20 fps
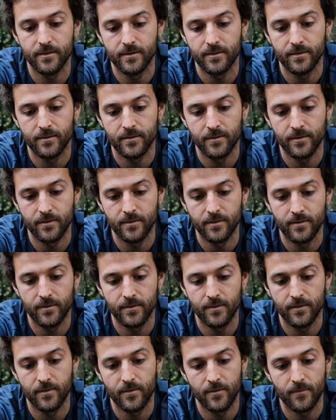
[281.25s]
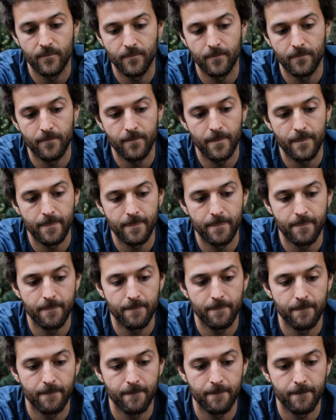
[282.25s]

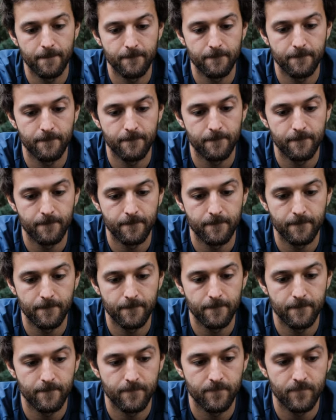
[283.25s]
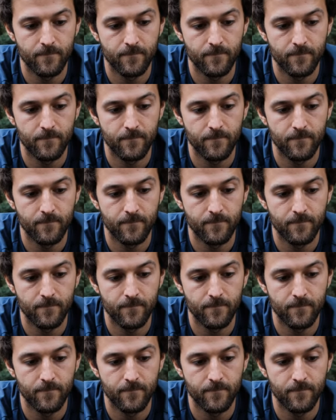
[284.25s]
Nobody speaks.